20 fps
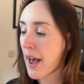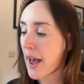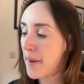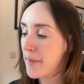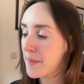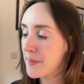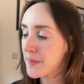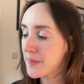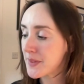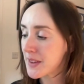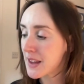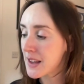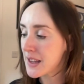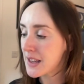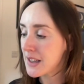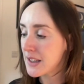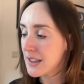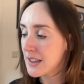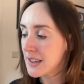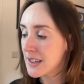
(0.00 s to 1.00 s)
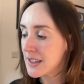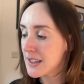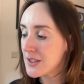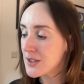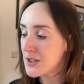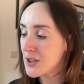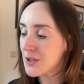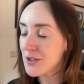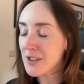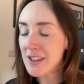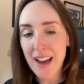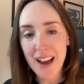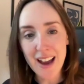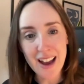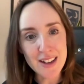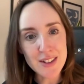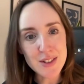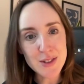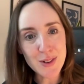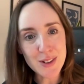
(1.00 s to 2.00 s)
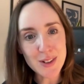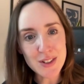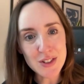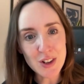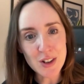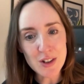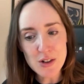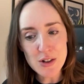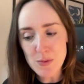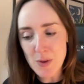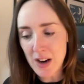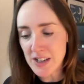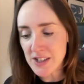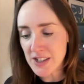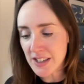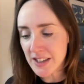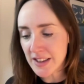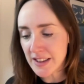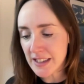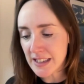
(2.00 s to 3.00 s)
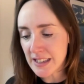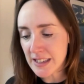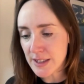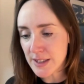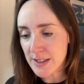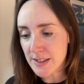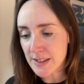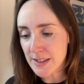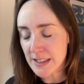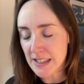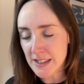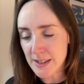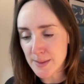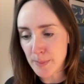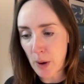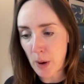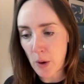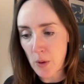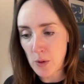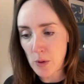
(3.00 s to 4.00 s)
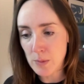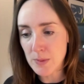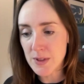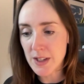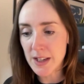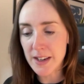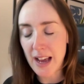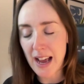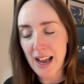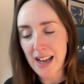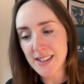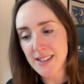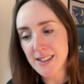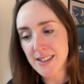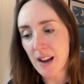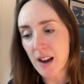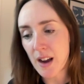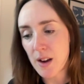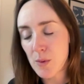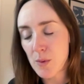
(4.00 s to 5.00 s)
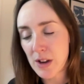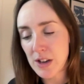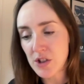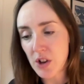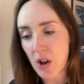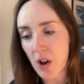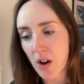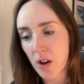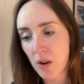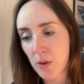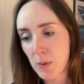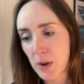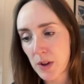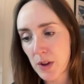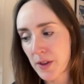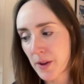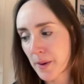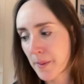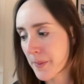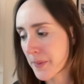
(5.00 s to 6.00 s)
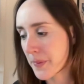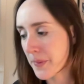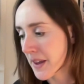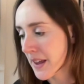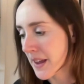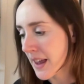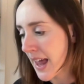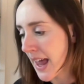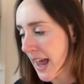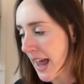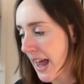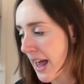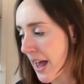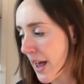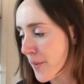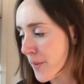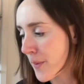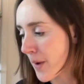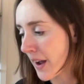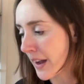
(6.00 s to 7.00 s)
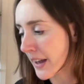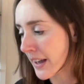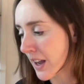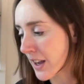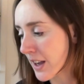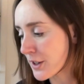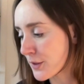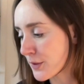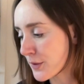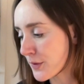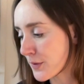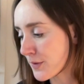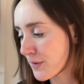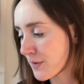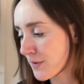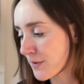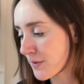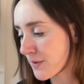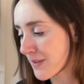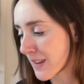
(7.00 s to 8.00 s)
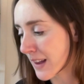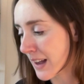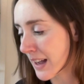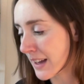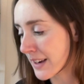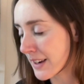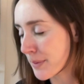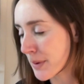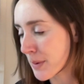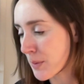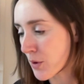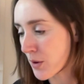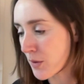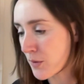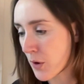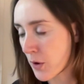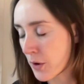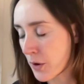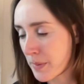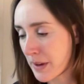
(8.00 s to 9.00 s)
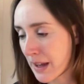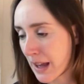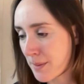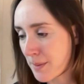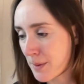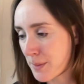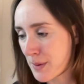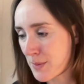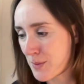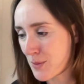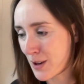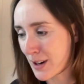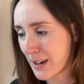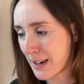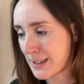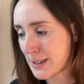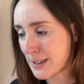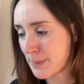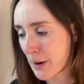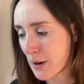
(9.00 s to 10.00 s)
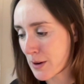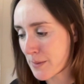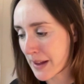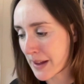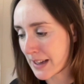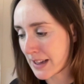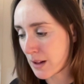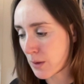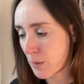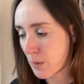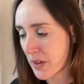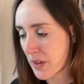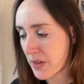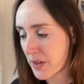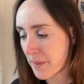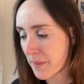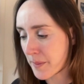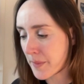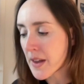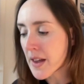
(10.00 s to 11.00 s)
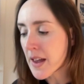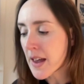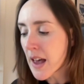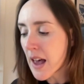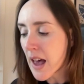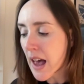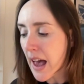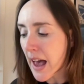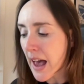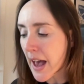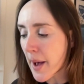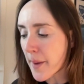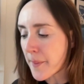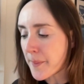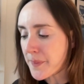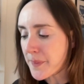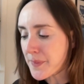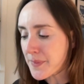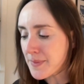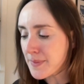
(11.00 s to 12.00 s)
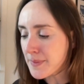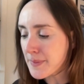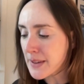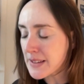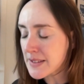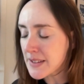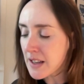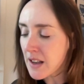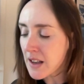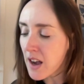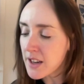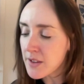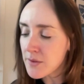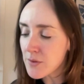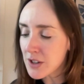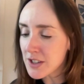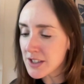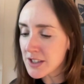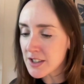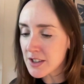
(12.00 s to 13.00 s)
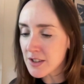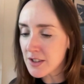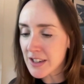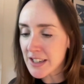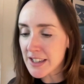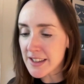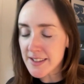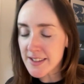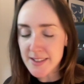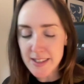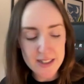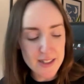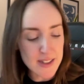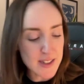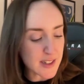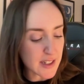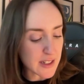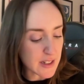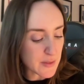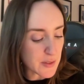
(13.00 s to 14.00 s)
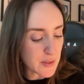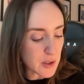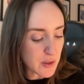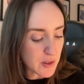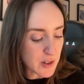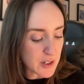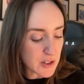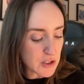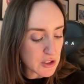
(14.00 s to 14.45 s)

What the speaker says: Um, so yeah, so I started writing these poems, and as I went on with them, I kind of had a bit more fun and became a bit more experimental with them. Because I kind of wanted to create the sense that if you're in a